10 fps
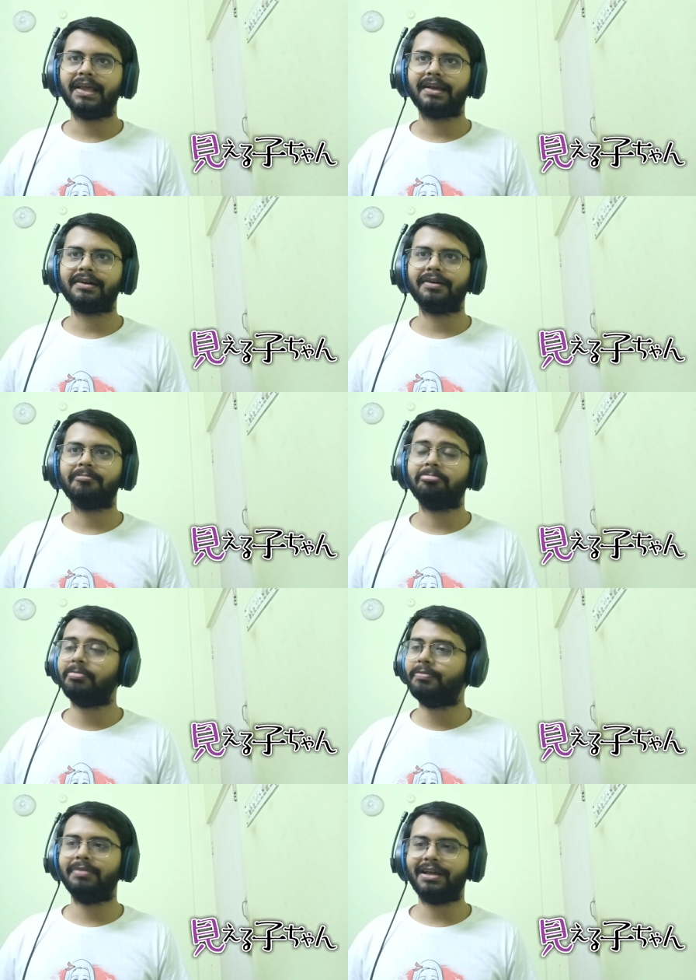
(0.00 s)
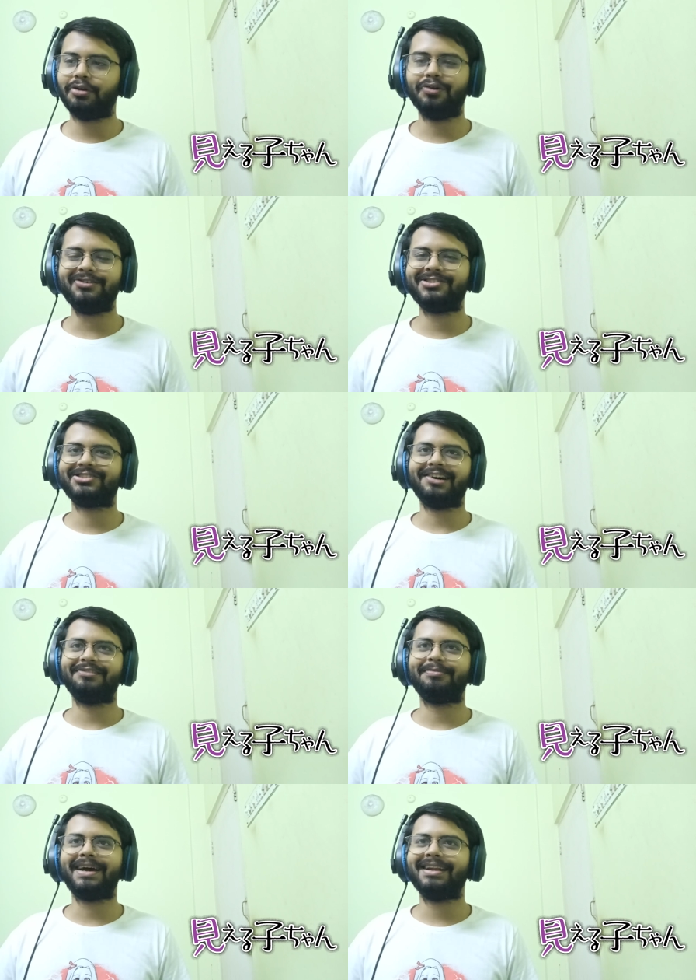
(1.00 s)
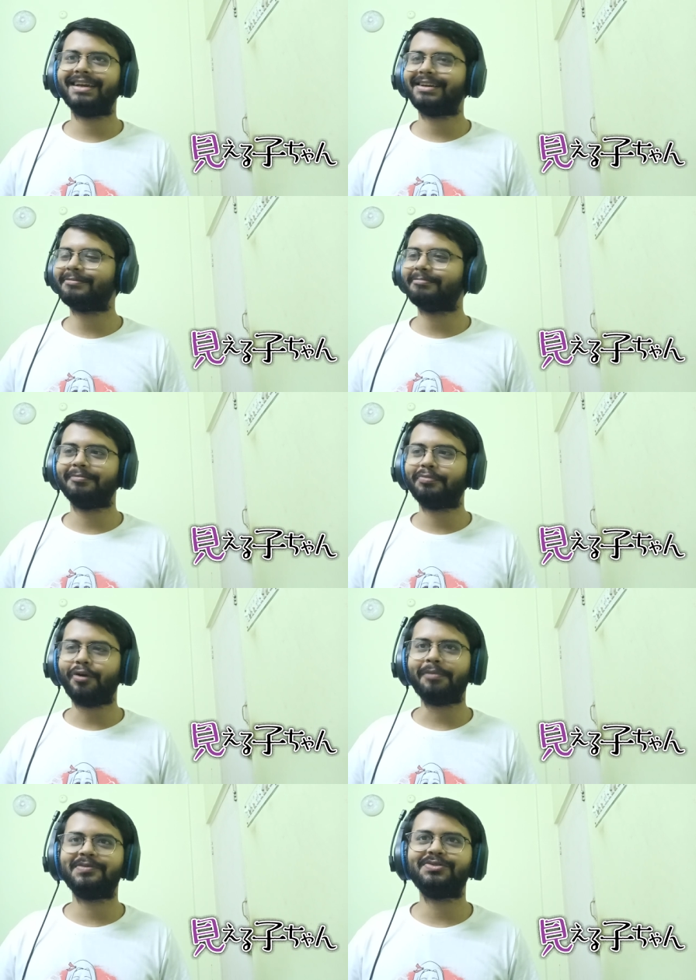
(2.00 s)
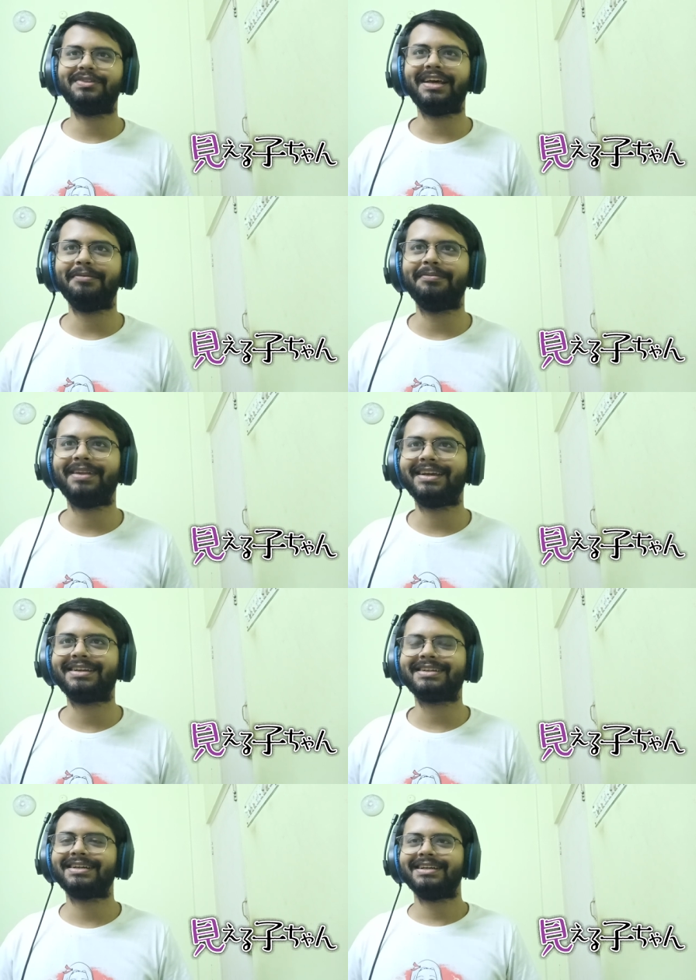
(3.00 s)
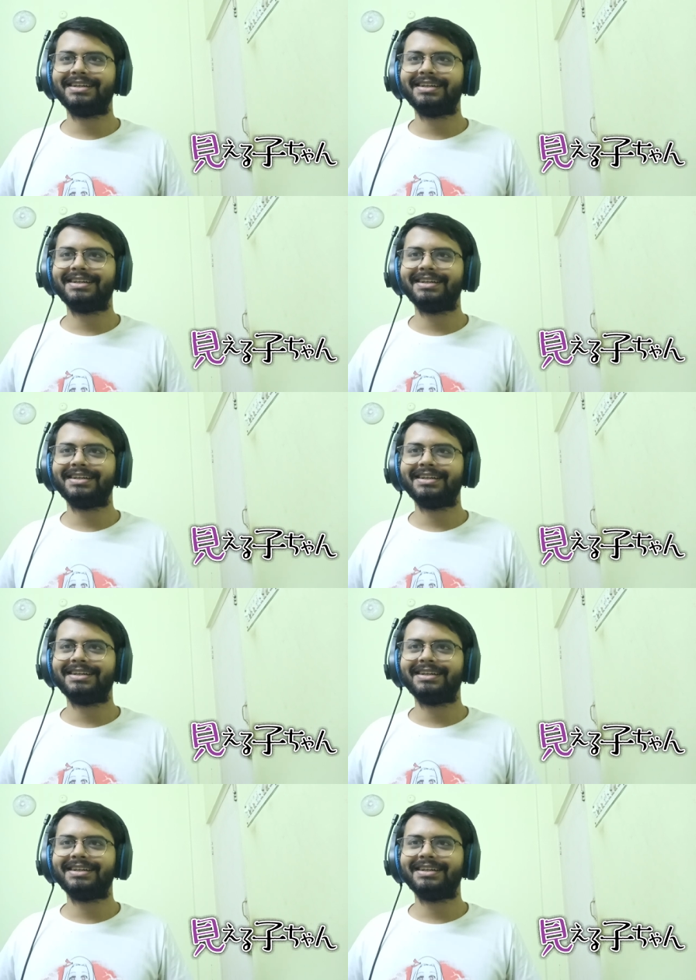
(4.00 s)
Like good stuff, man. Like props to them. Like